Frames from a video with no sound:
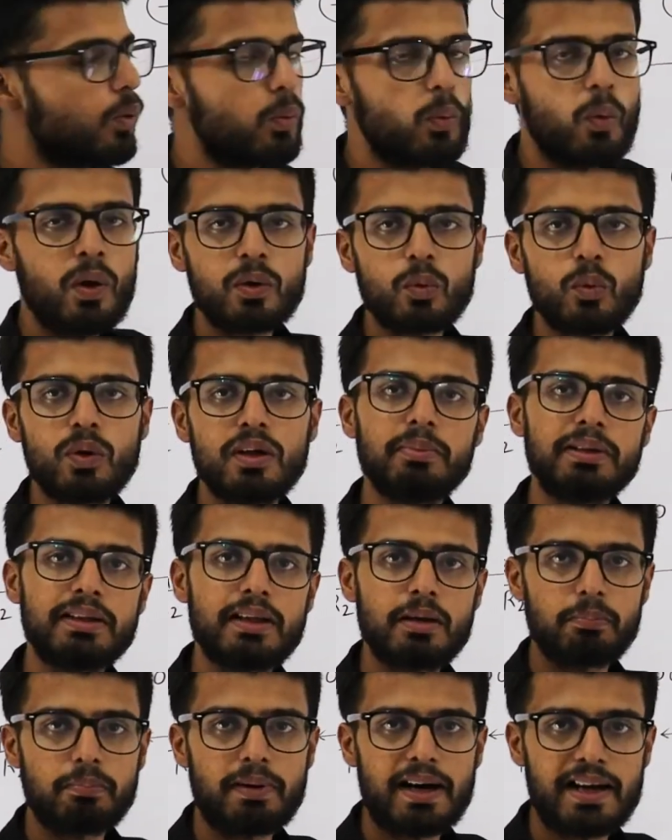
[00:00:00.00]
What will be
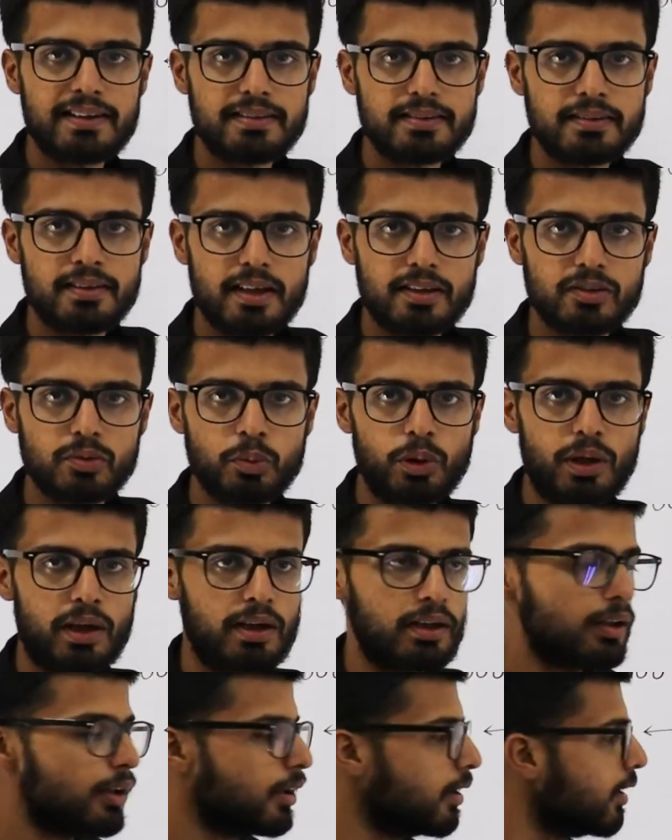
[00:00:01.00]
the biased
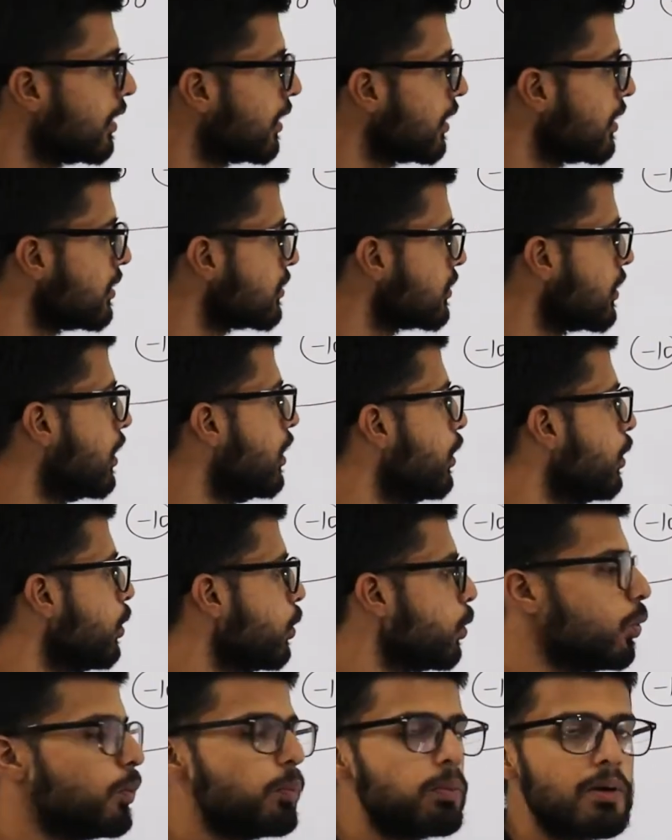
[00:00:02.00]
exponent? It is
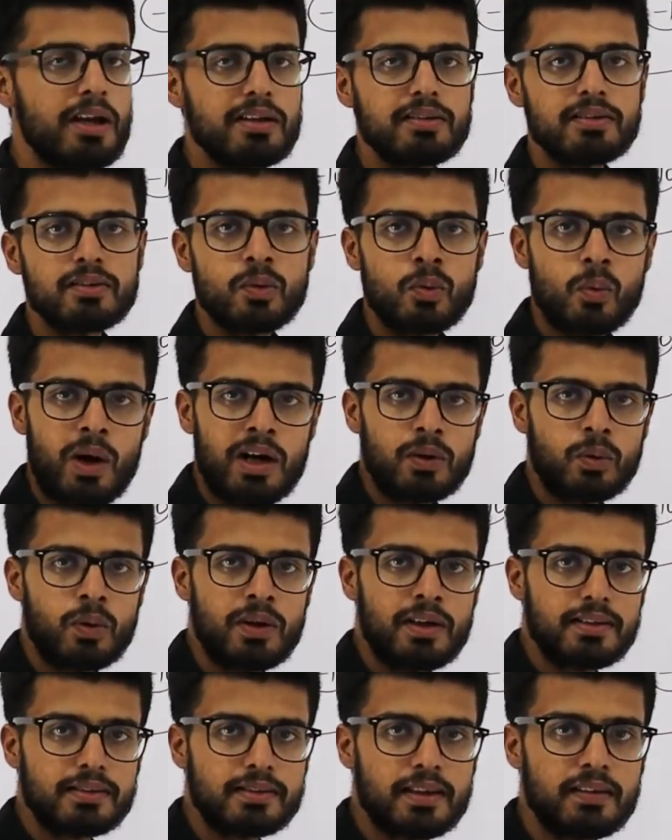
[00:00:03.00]
2 plus
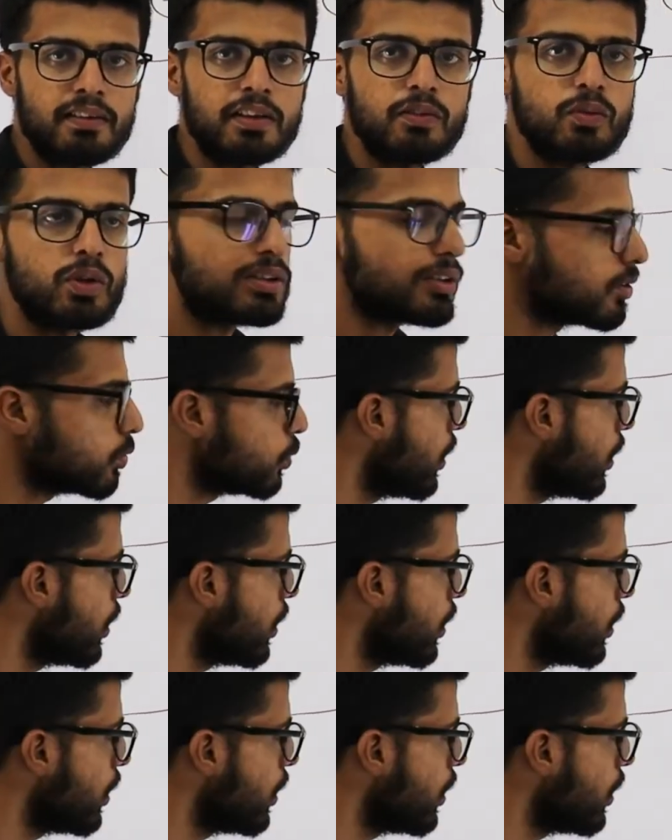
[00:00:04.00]
127, which is